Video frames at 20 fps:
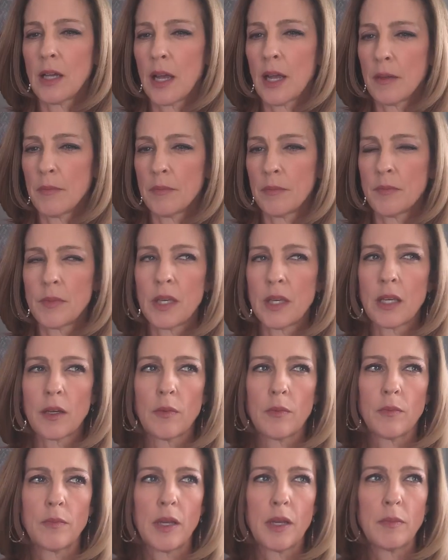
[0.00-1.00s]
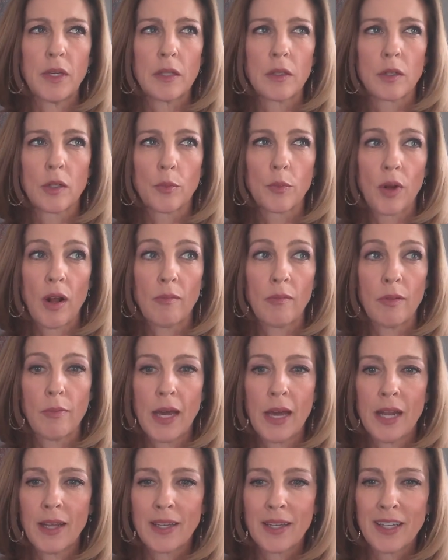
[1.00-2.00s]
I think may be a little
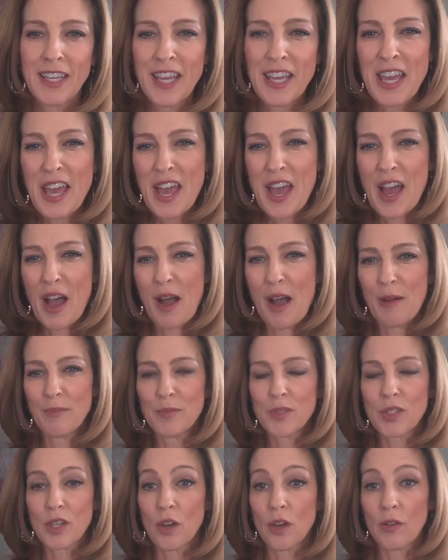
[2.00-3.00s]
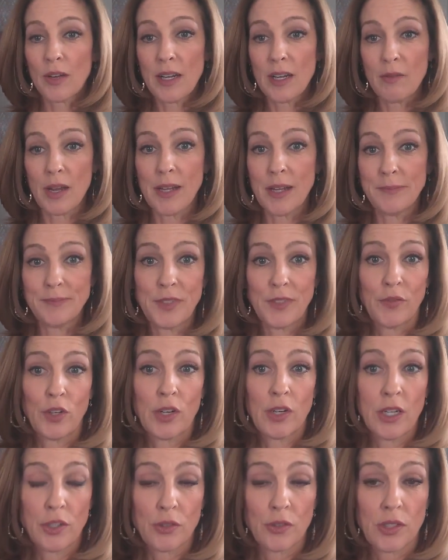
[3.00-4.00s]
problematic? So anyway, if
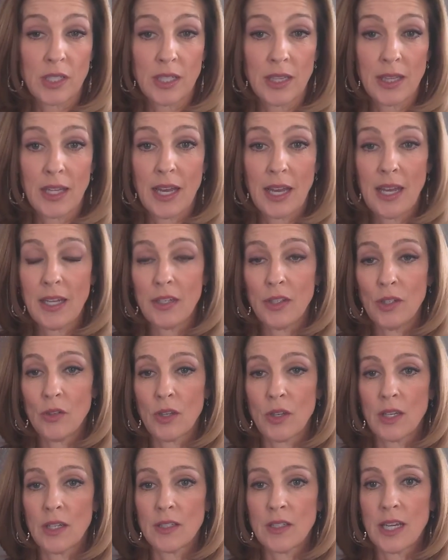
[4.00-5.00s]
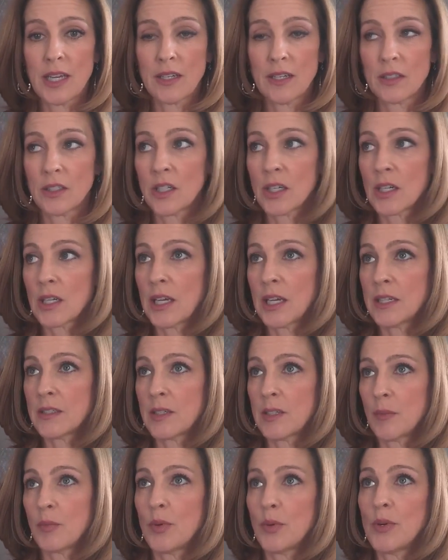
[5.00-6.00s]
you're interested in that, you can take a look at
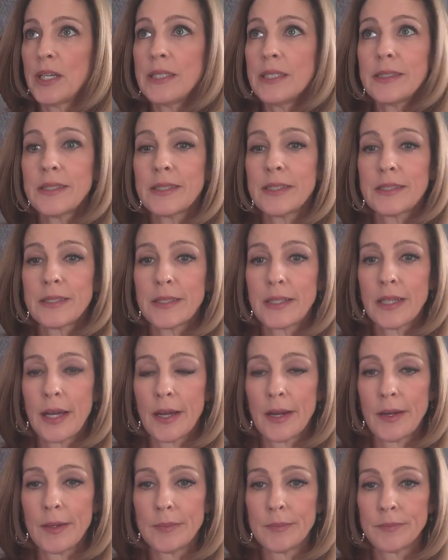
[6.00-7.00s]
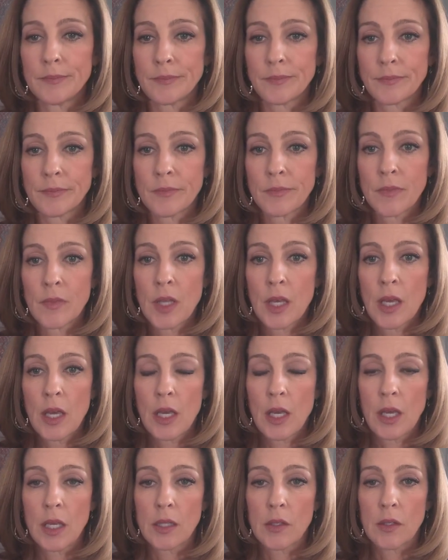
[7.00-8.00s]
some point.
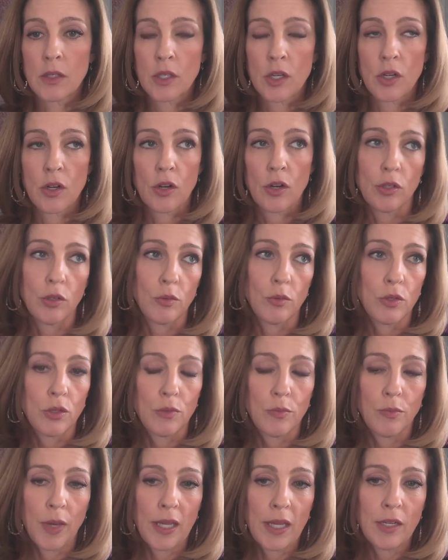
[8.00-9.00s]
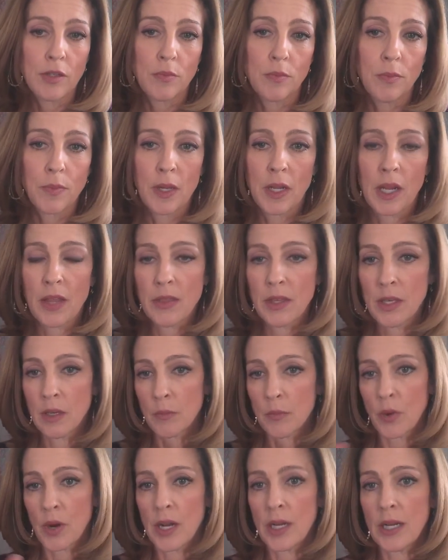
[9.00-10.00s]
It's on our YouTube page, but I think
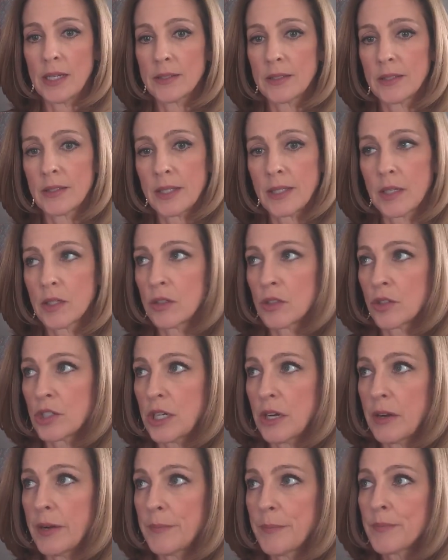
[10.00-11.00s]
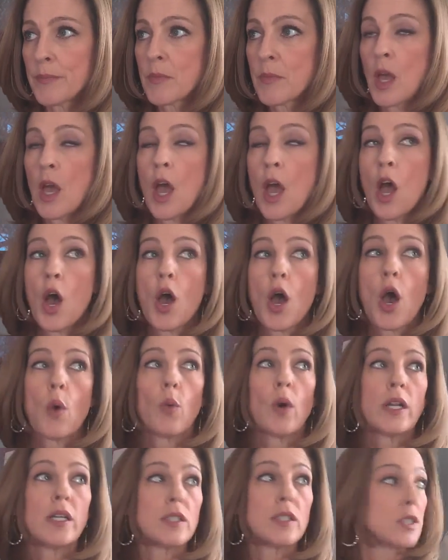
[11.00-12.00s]
Brian has the link and I'll share it.
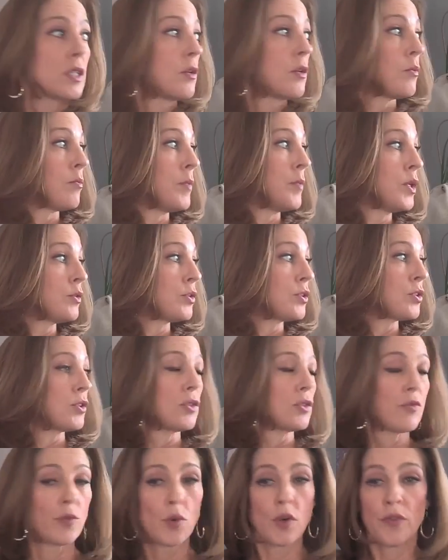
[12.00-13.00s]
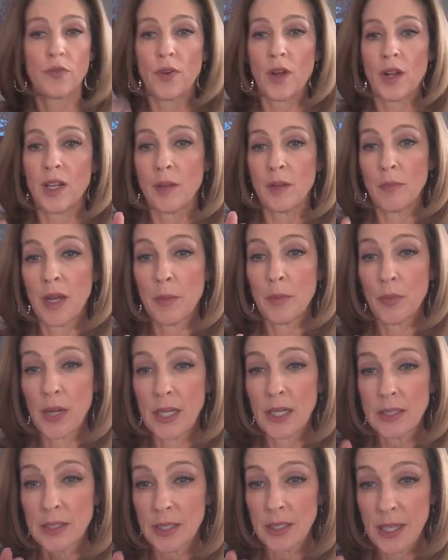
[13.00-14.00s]
What is most forefront in my
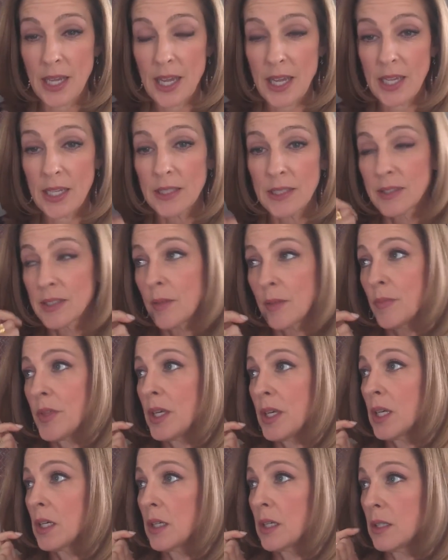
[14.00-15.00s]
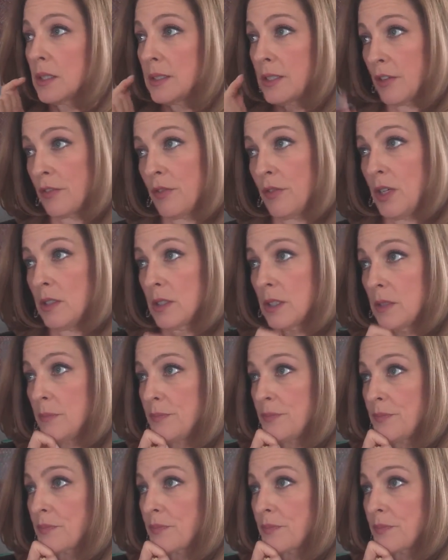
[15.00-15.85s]
brain today is something different.